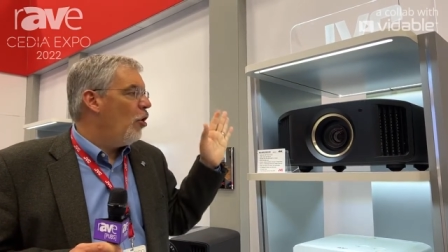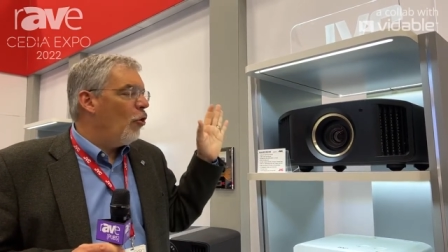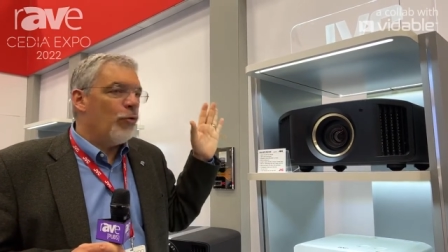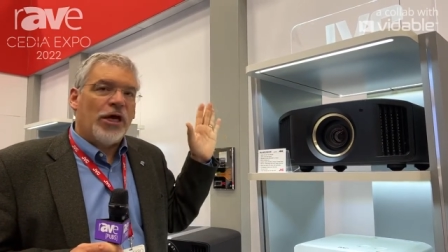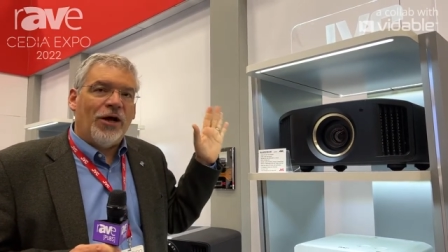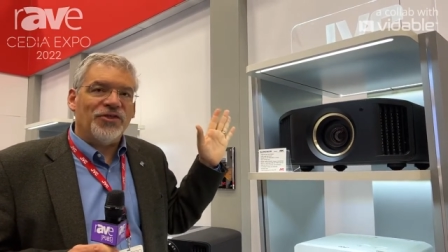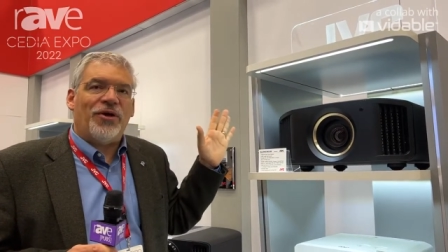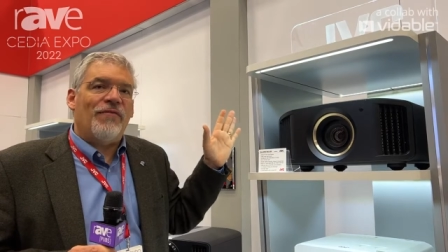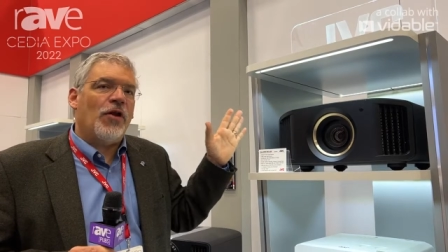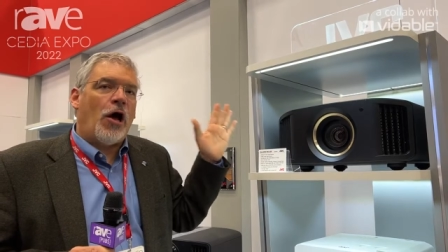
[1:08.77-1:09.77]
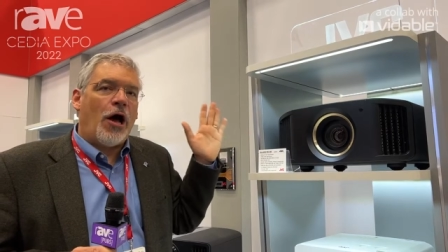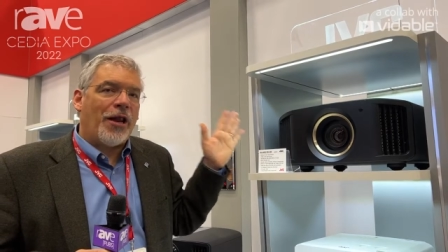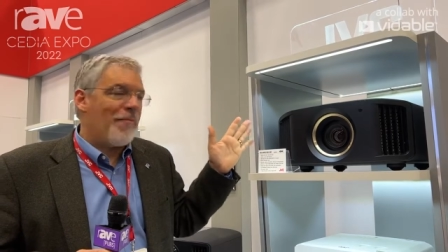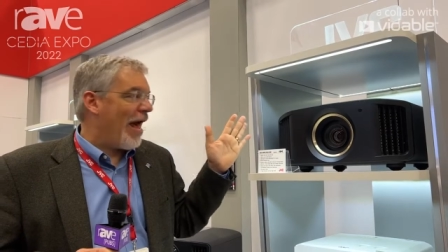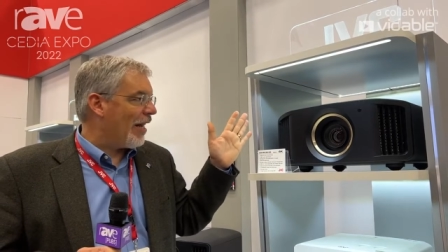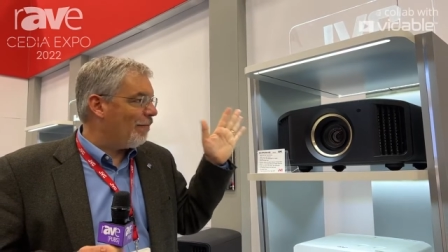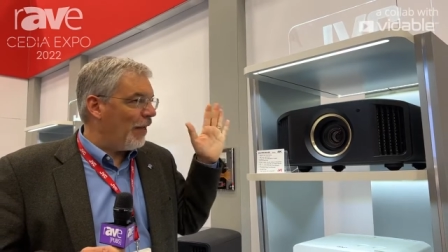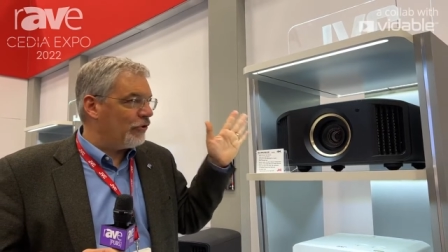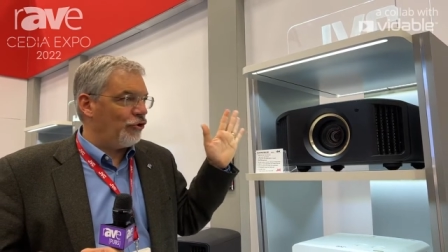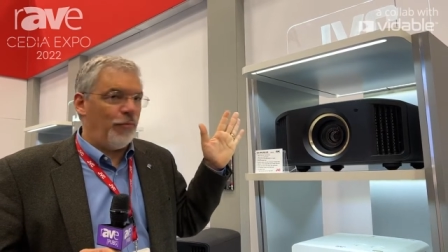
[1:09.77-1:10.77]
We also have an automatic
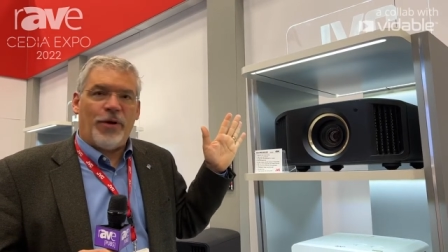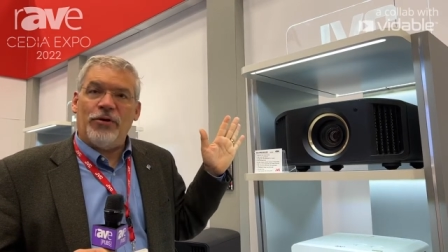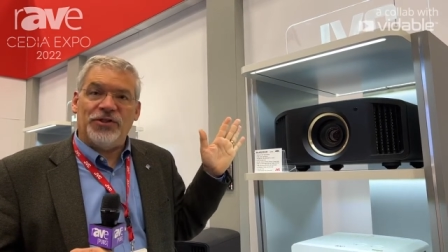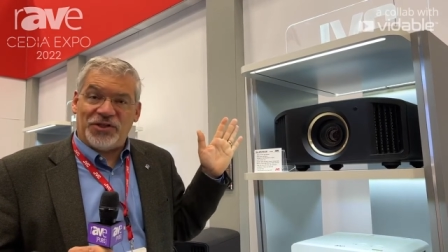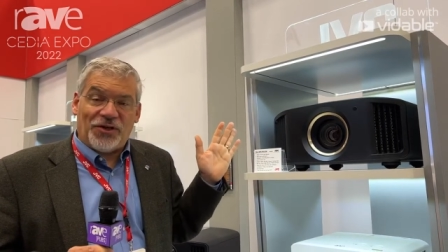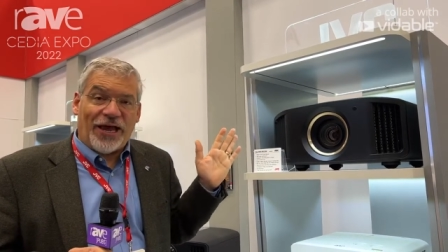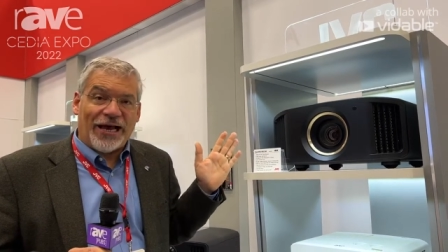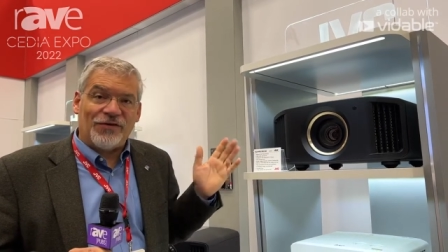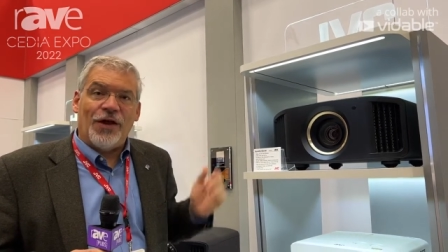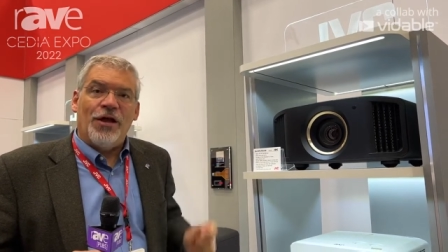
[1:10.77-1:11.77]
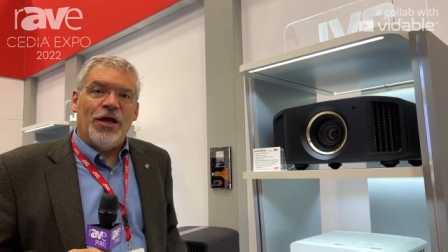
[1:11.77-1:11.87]
picture mode select.